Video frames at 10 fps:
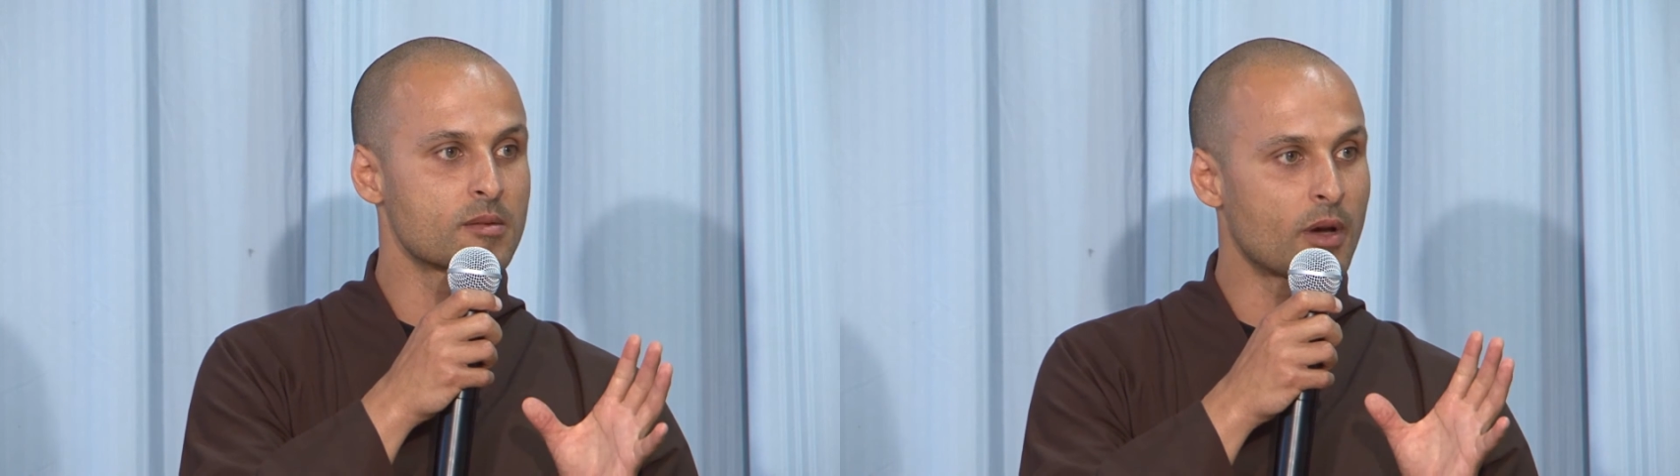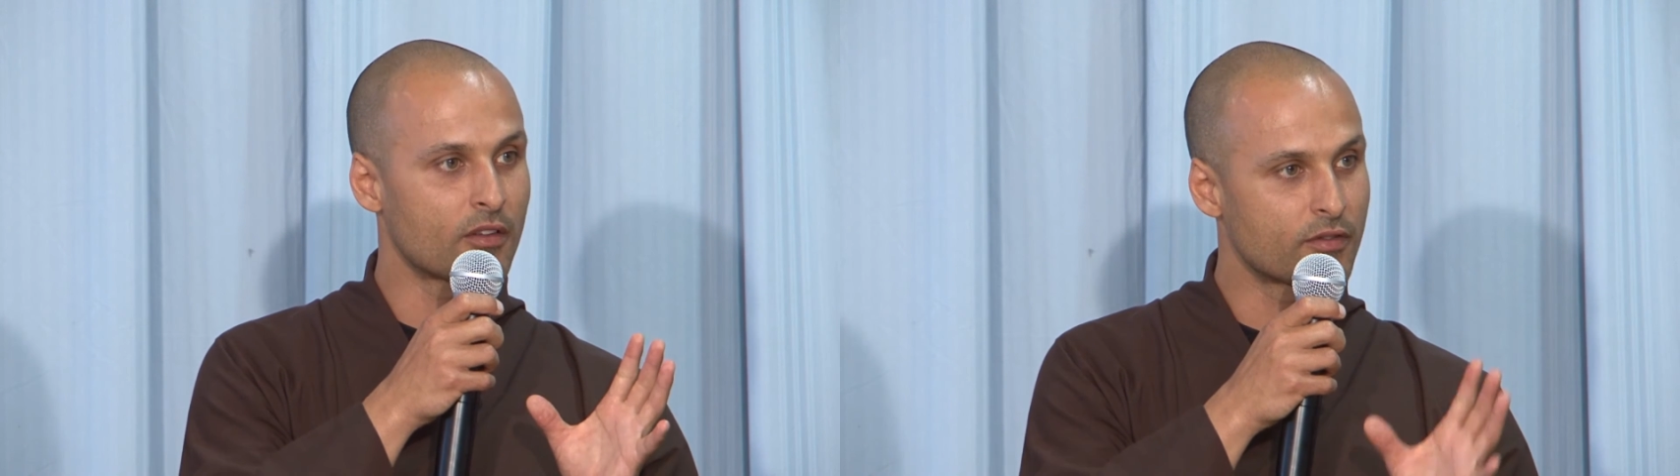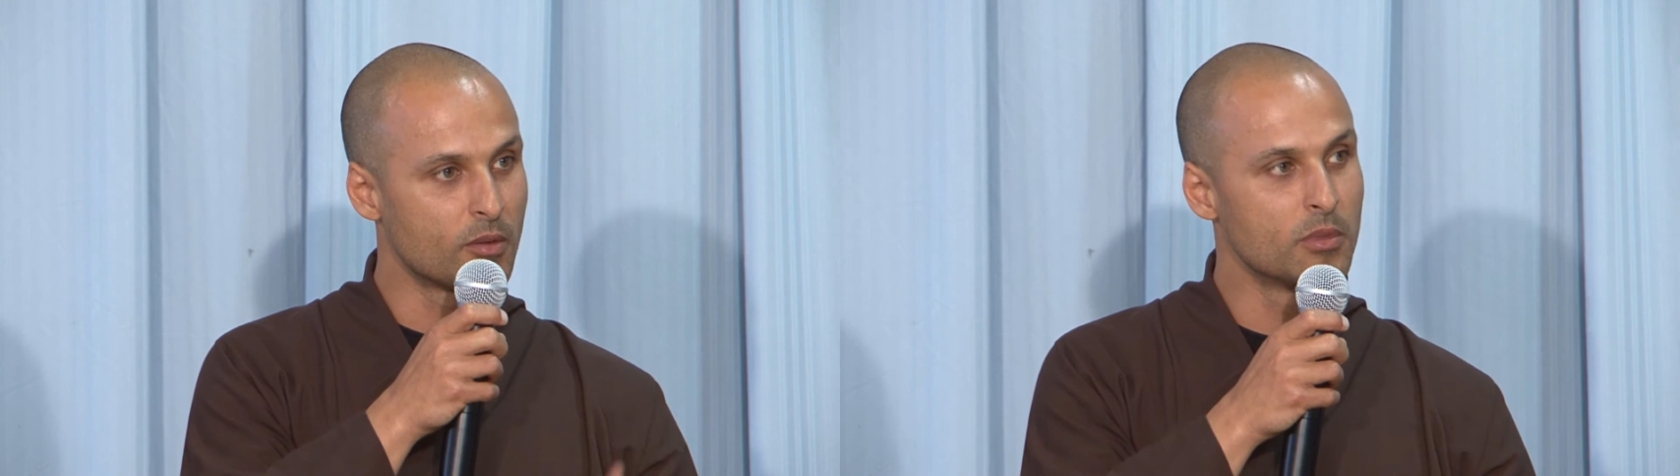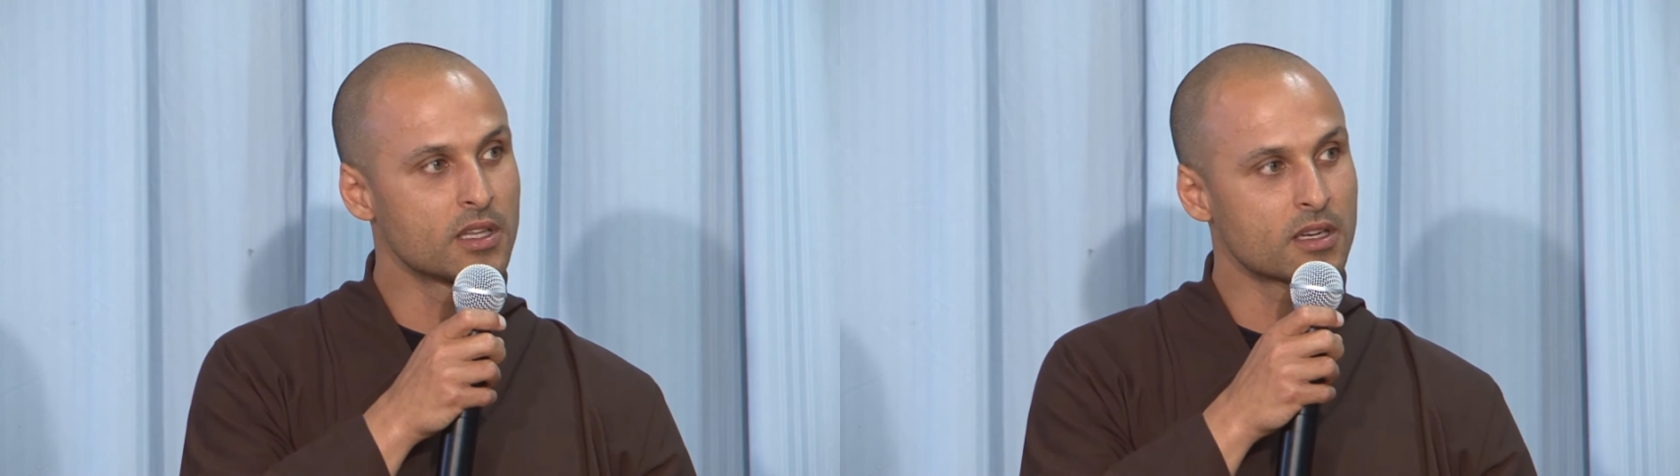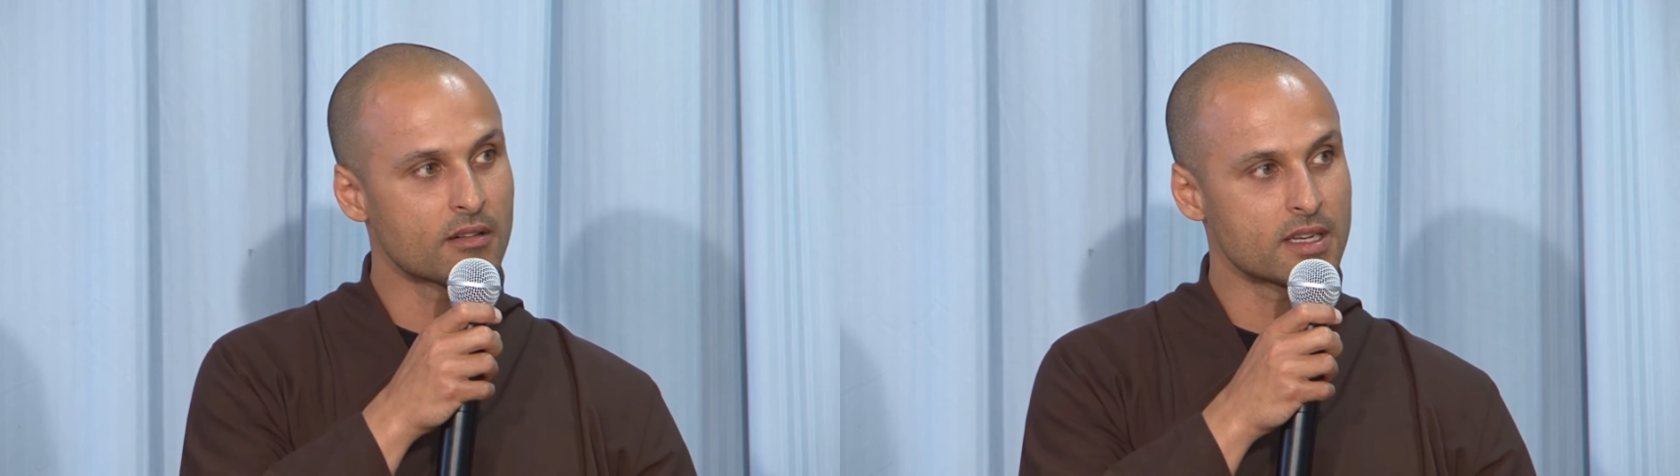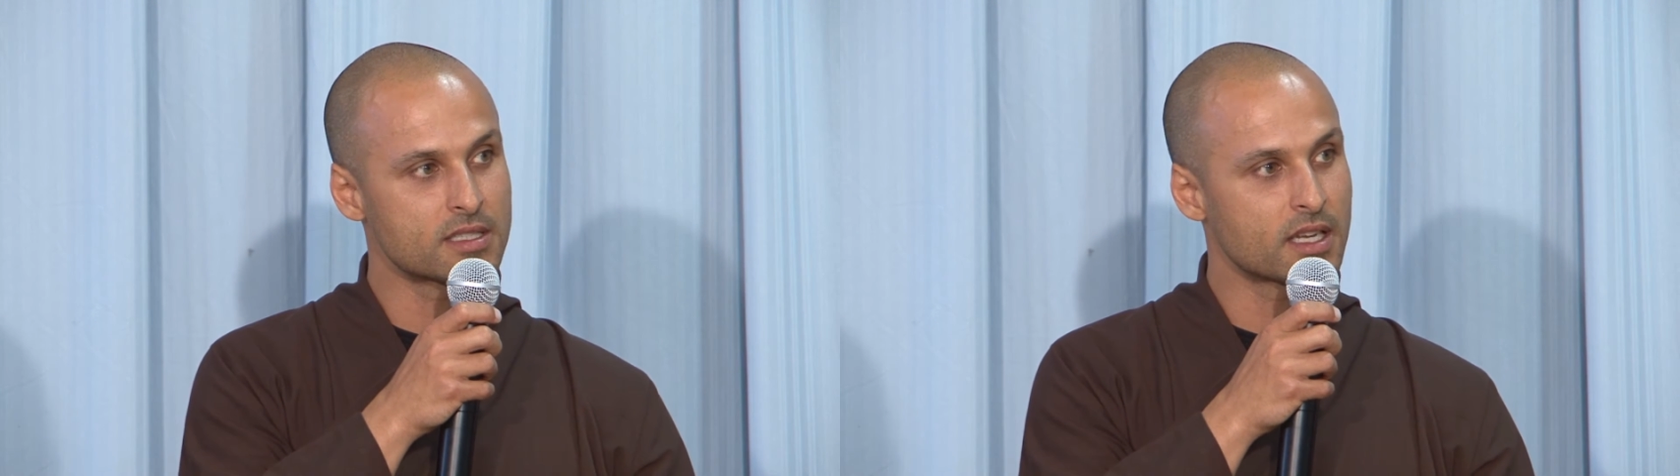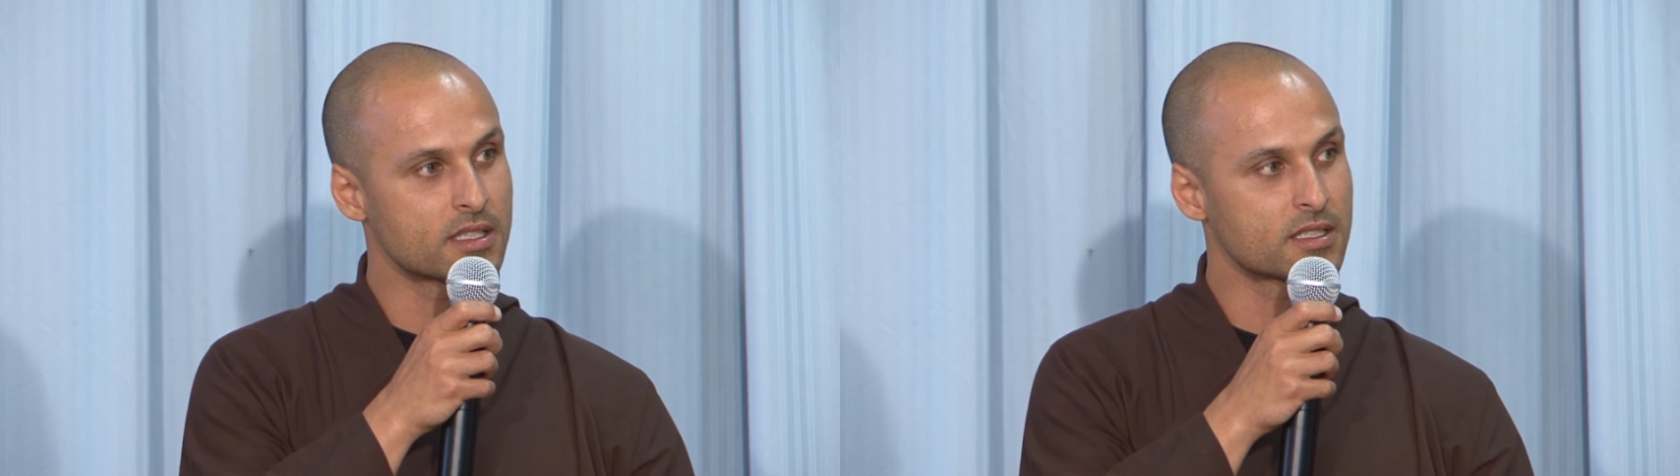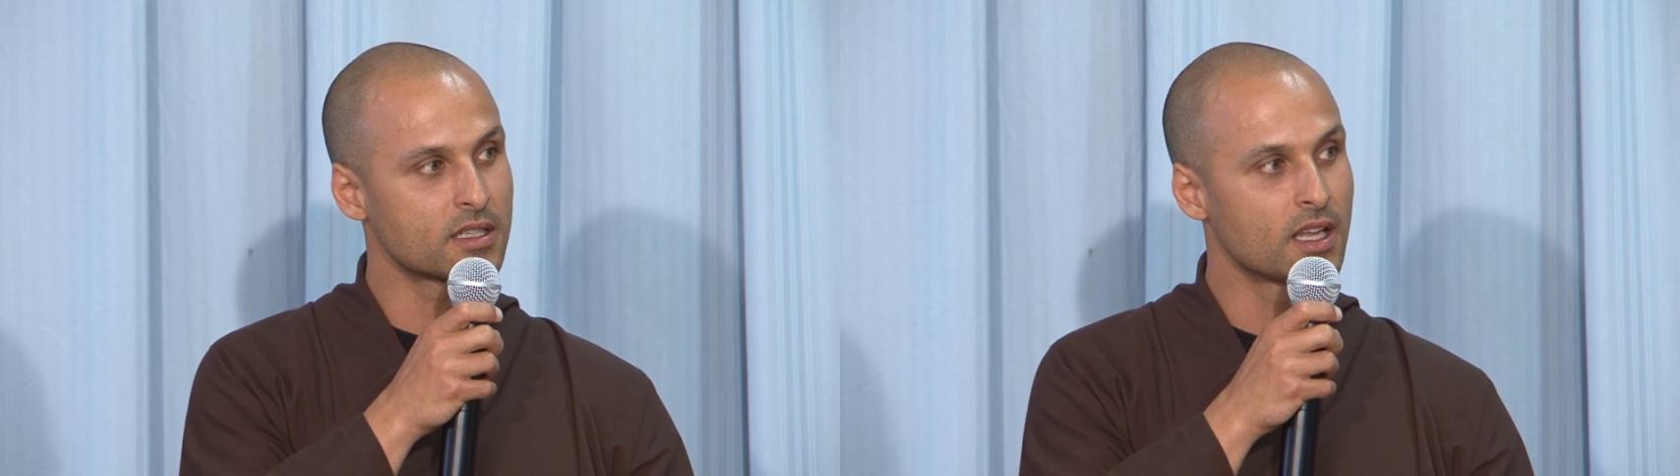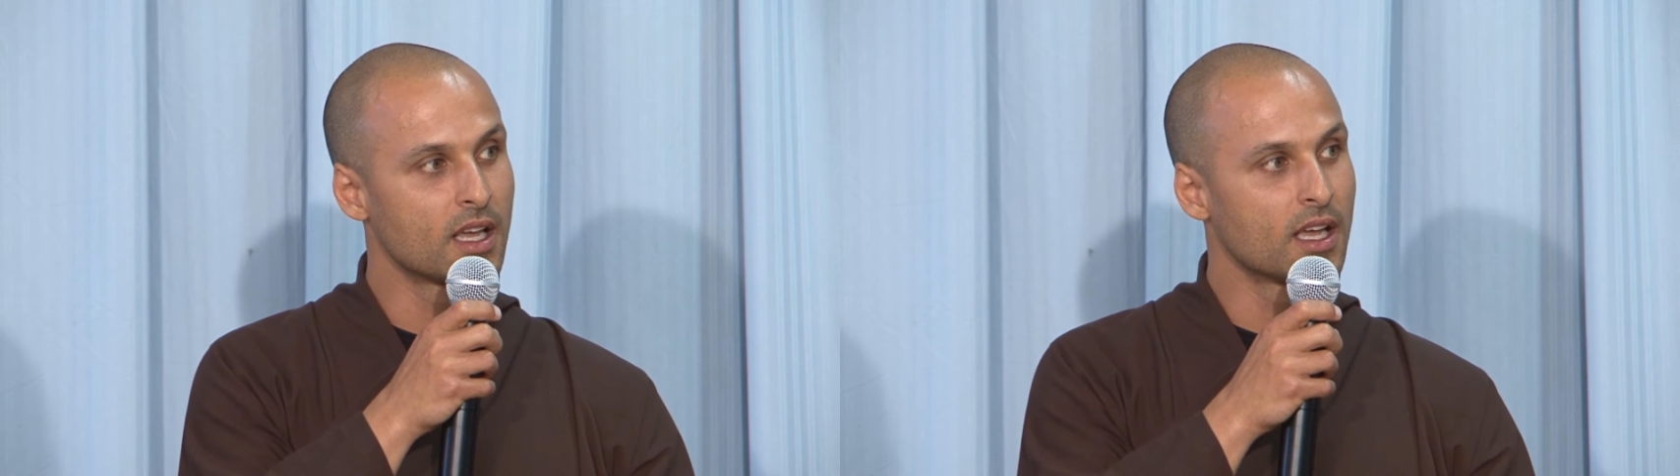about familiarization,